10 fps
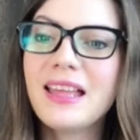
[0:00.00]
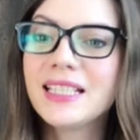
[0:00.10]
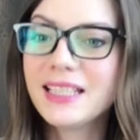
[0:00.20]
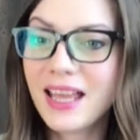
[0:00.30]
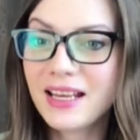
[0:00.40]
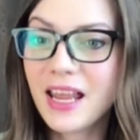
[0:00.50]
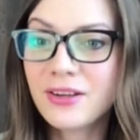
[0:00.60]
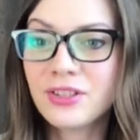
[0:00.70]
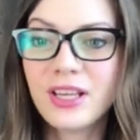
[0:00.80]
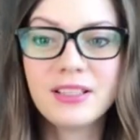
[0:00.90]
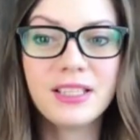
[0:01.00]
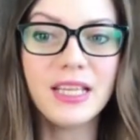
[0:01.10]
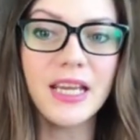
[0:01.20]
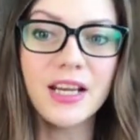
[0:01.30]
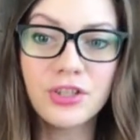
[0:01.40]
10 hashtags
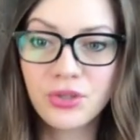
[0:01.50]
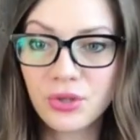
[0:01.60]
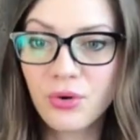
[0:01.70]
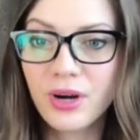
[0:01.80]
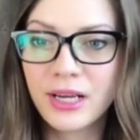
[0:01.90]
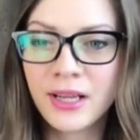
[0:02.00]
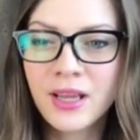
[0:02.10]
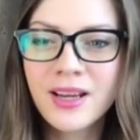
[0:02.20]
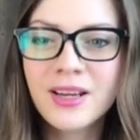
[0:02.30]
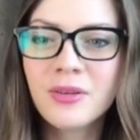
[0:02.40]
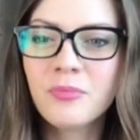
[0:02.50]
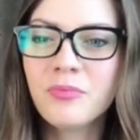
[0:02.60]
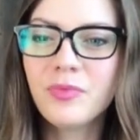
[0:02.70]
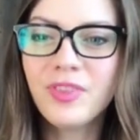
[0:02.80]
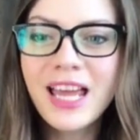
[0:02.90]
in a story.
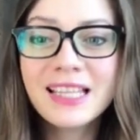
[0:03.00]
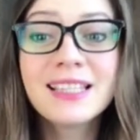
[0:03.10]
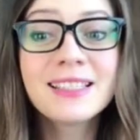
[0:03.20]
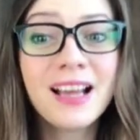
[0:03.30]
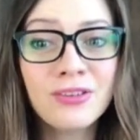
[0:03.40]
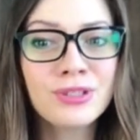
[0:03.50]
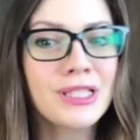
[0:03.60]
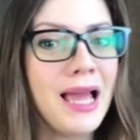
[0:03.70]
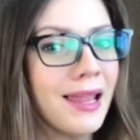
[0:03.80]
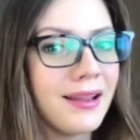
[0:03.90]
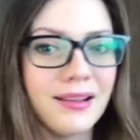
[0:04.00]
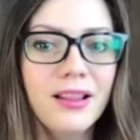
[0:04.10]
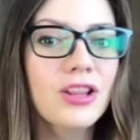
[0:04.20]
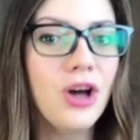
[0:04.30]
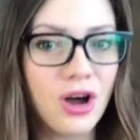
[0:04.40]
That sounds like a
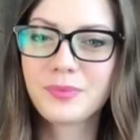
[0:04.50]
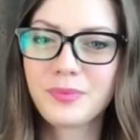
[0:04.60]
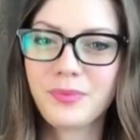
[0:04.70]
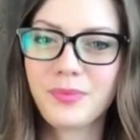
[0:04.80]
lot.